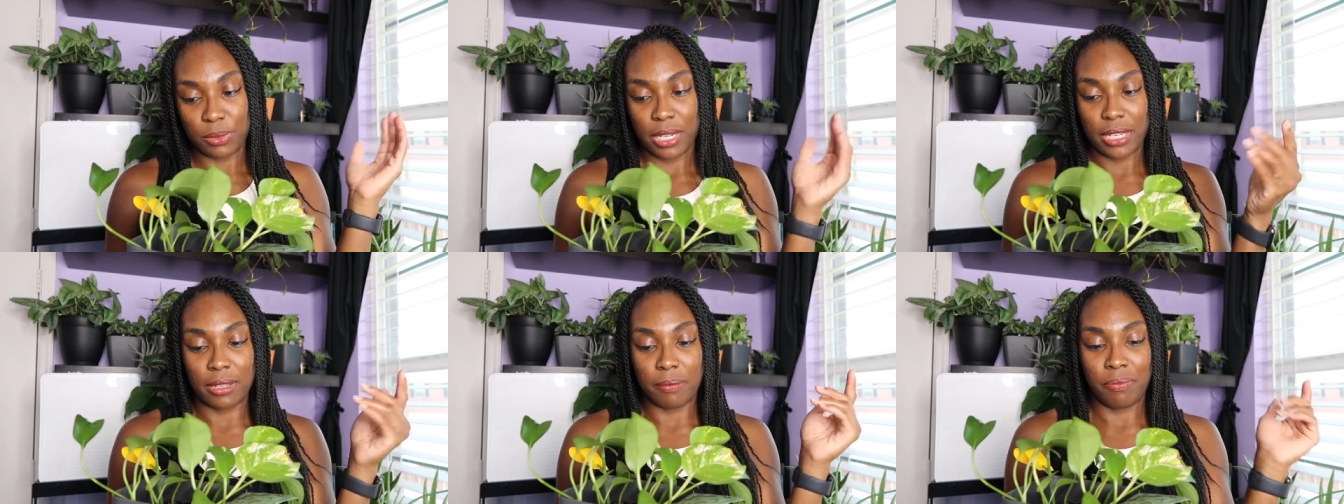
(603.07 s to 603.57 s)
when
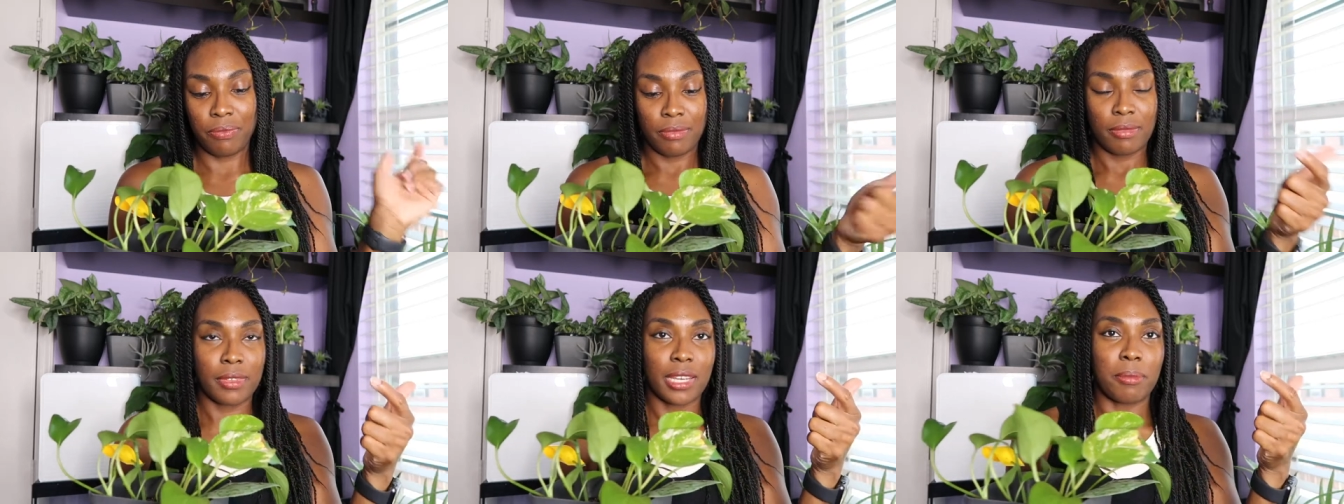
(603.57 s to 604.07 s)
I
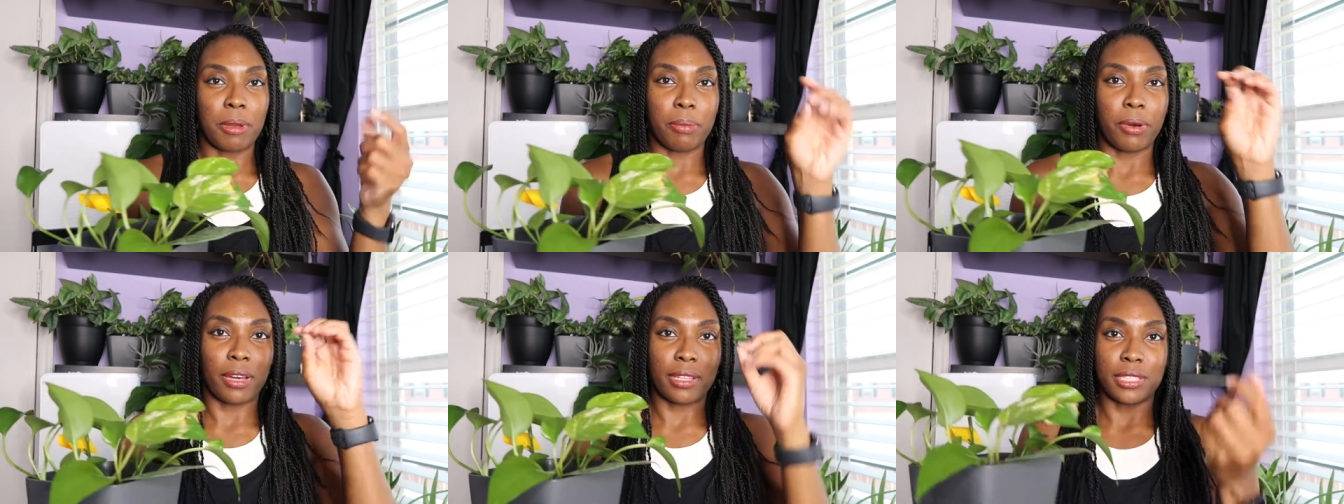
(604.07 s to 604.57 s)
got my
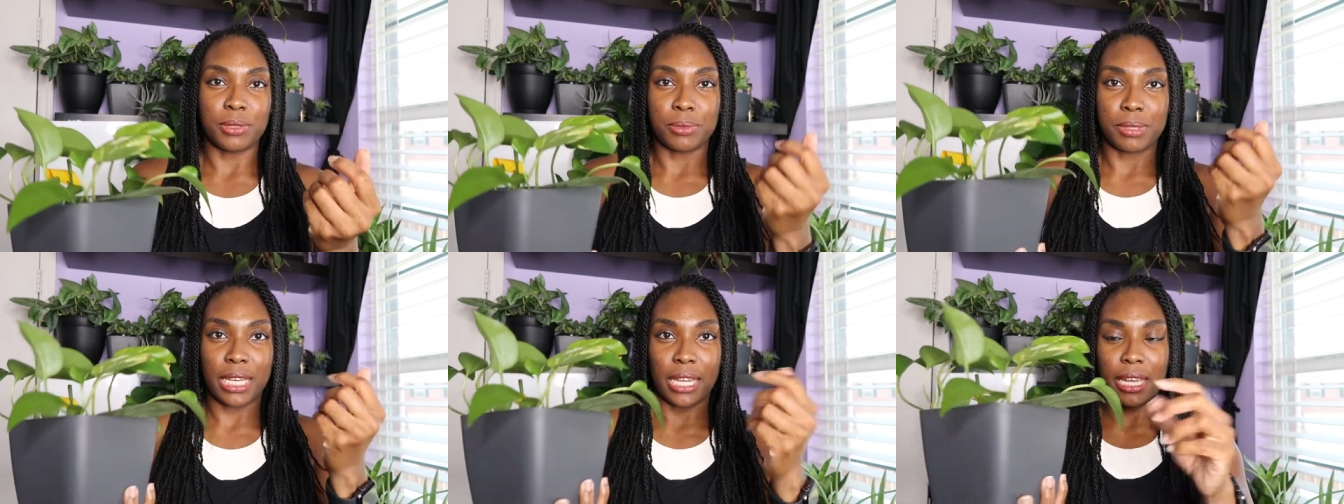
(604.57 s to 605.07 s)
pot, this one
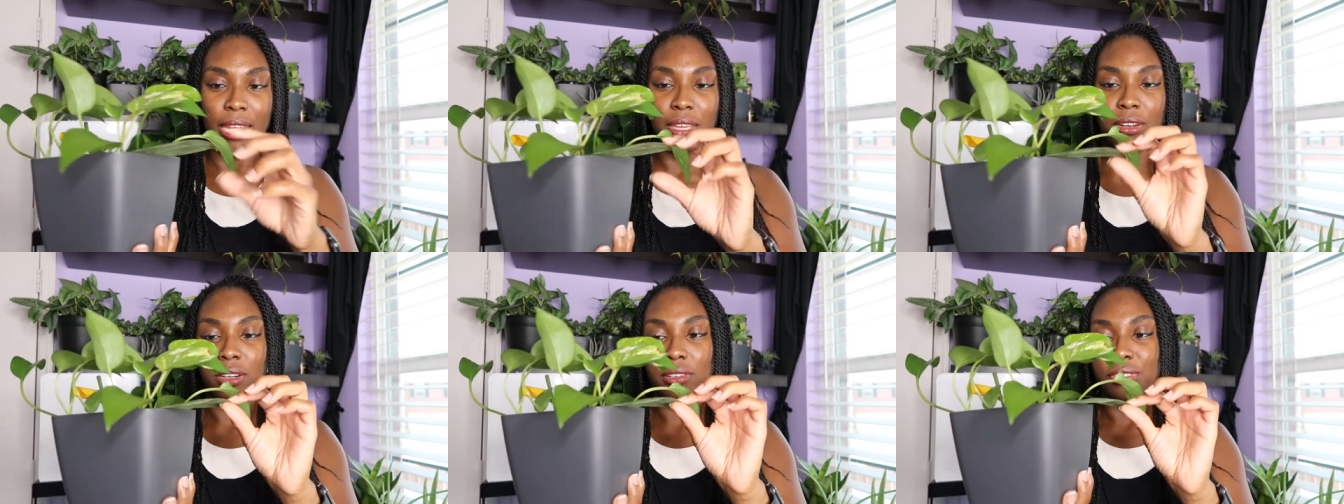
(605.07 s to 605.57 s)
was kind of
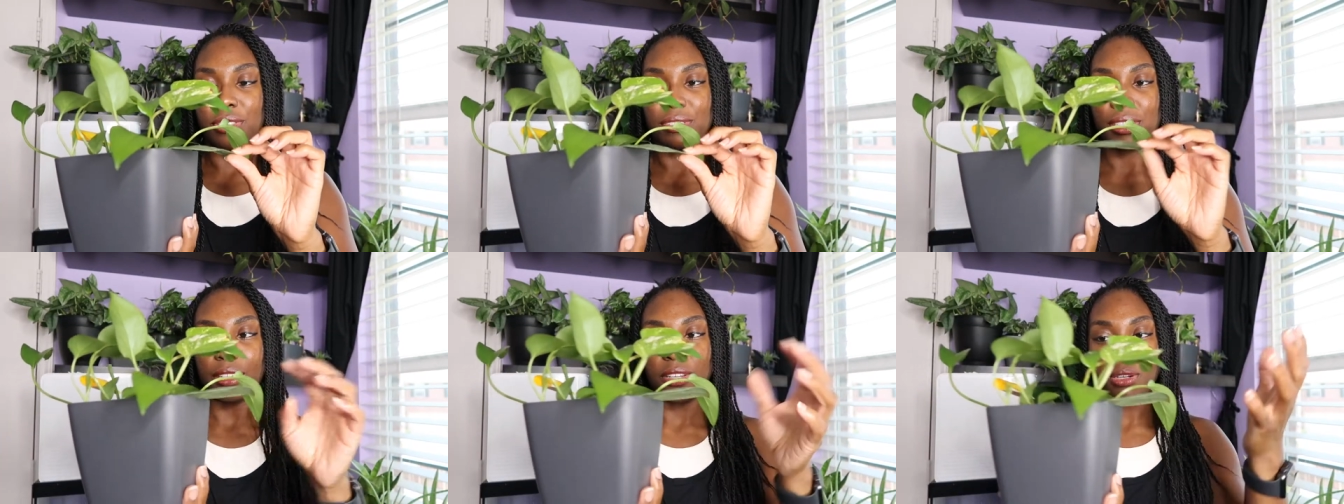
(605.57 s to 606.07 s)
hanging off, so I was
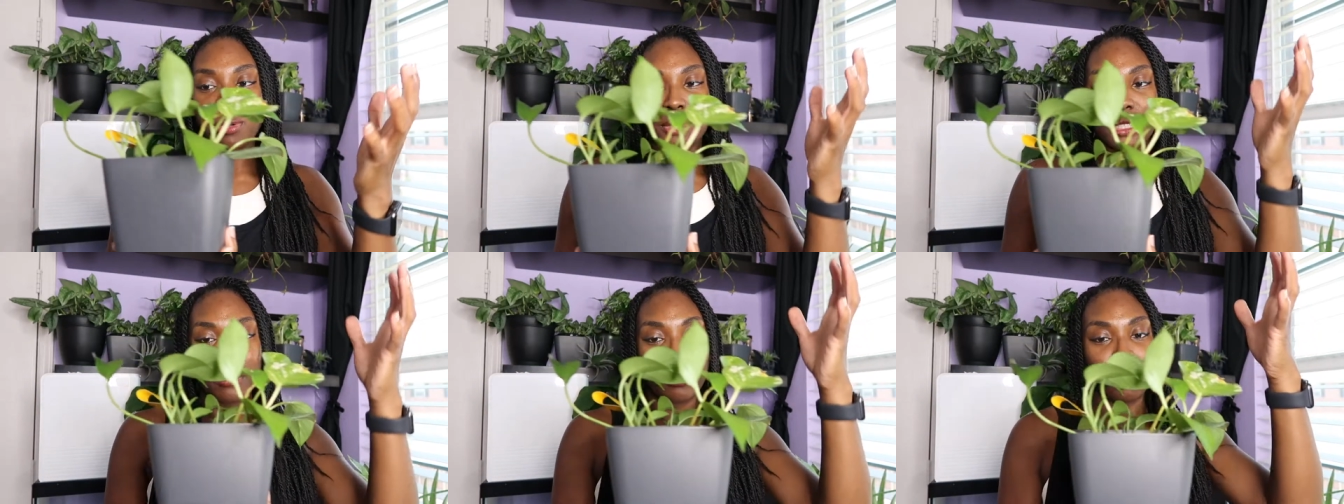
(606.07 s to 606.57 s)
like, you know, we're
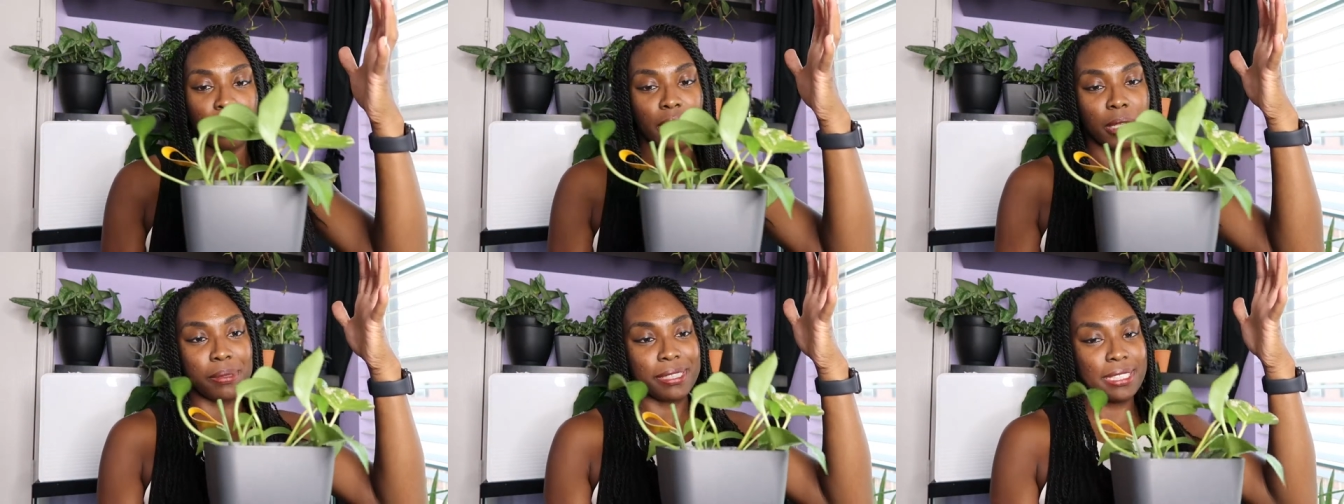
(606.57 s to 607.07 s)
just gonna put all the
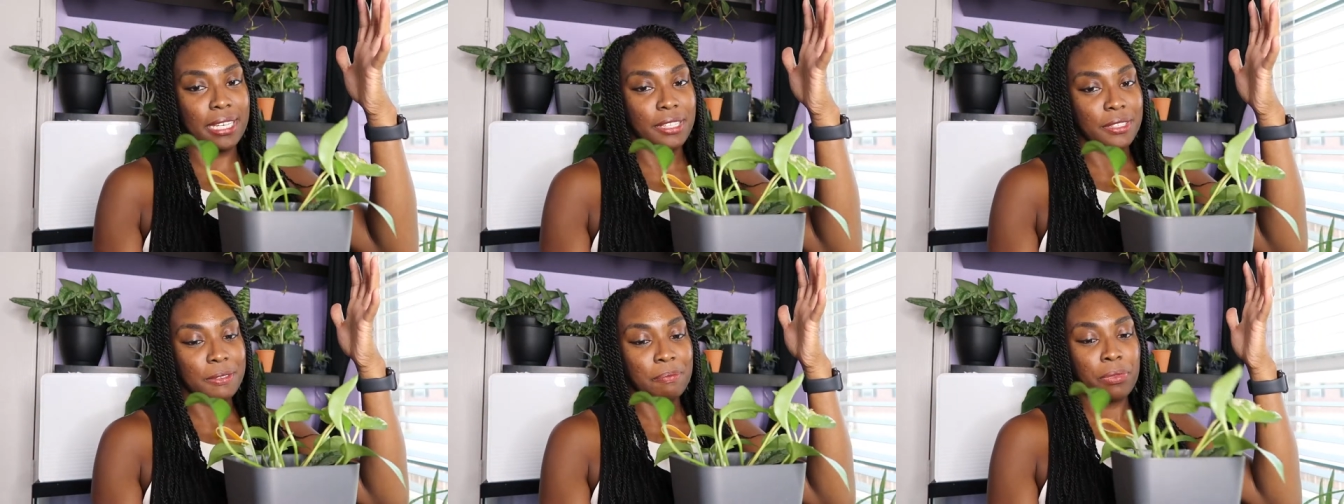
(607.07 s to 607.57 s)
clippings
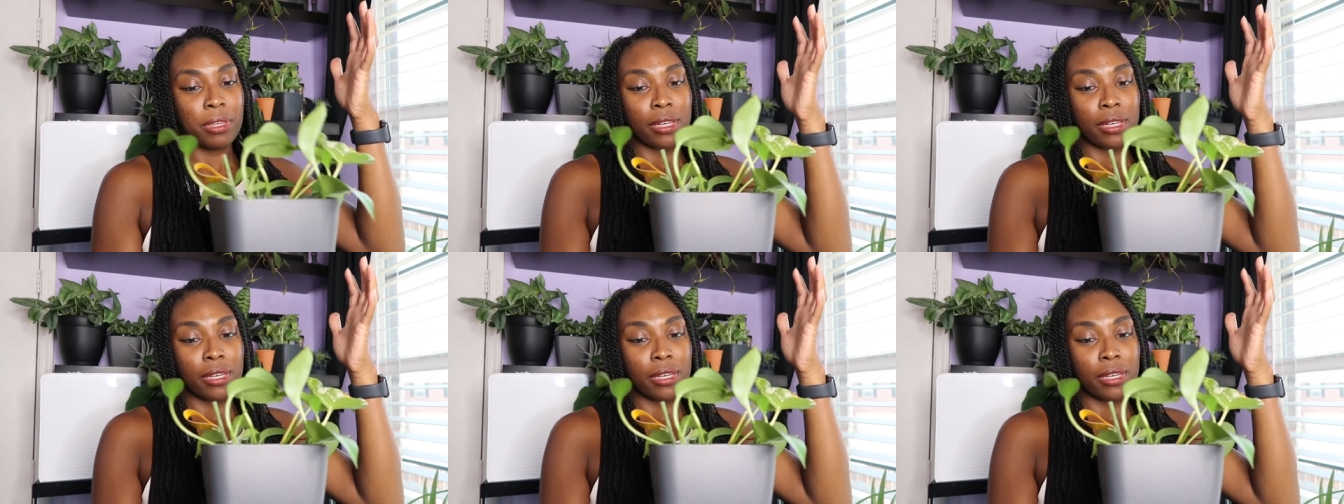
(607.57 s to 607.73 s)
together.